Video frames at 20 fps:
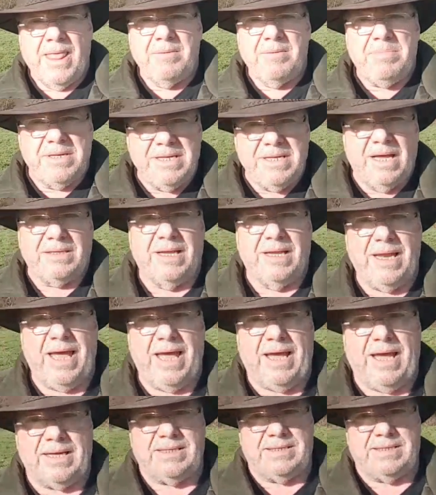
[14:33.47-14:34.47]
but
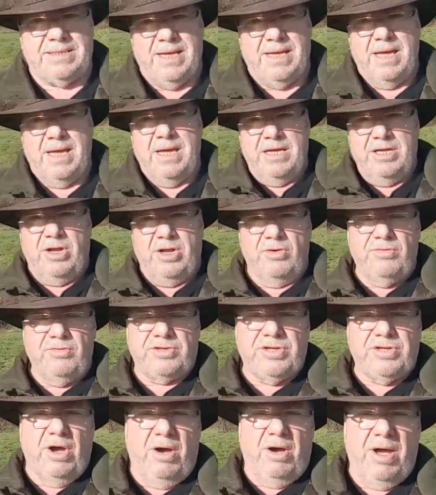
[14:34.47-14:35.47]
nonetheless, you know, the
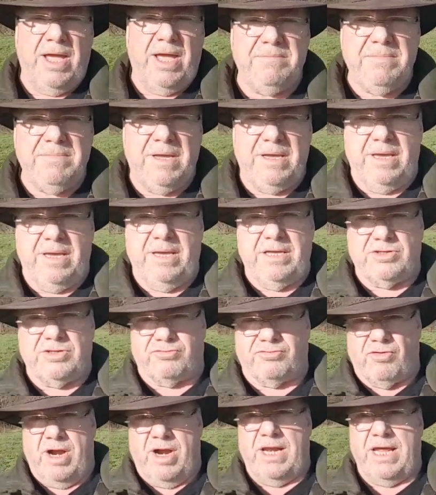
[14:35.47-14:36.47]
time is
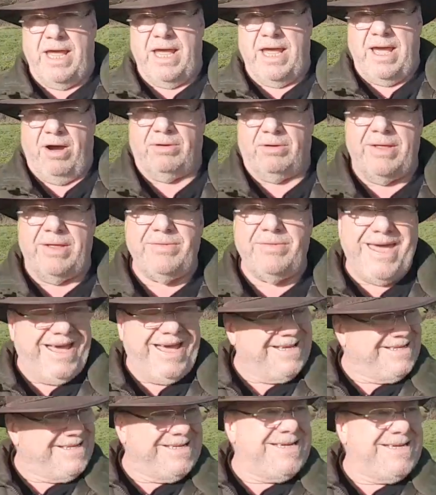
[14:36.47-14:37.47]
running out, and there
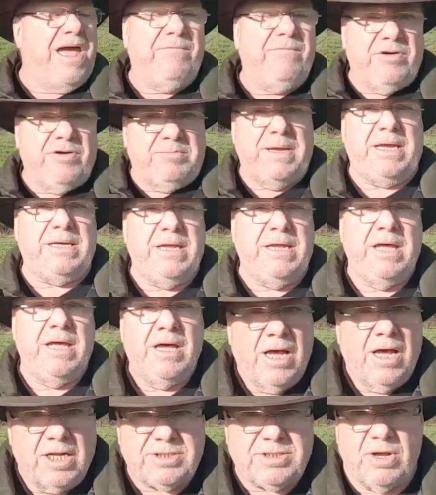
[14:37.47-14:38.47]
has never been
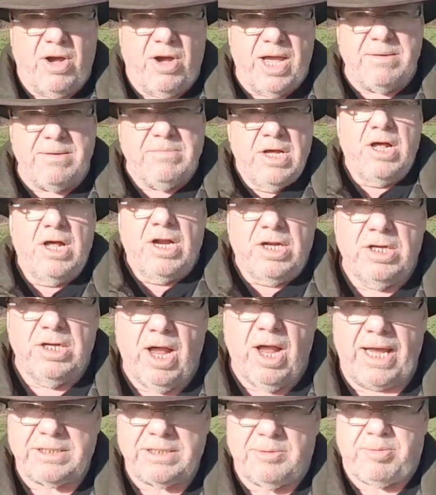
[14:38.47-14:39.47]
a time
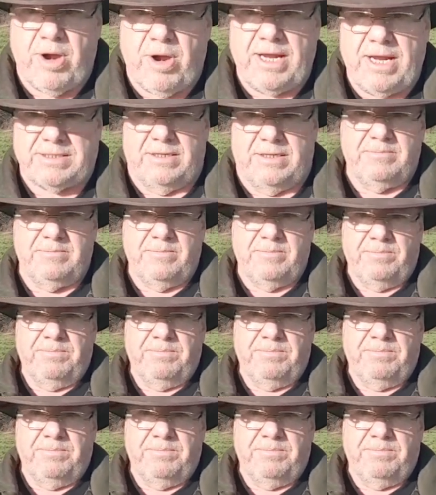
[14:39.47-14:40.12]
like the present